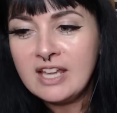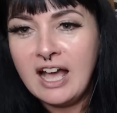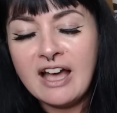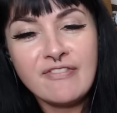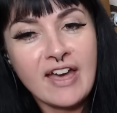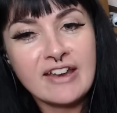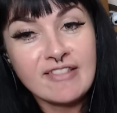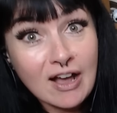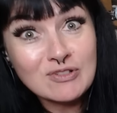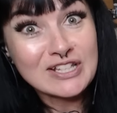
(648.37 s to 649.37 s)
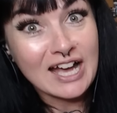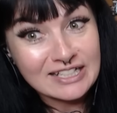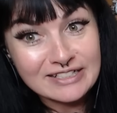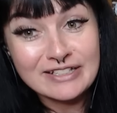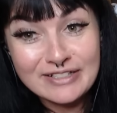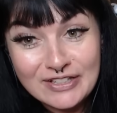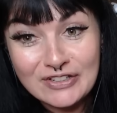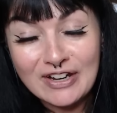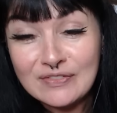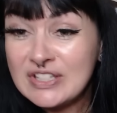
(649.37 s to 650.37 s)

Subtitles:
And then that was added to the gravy.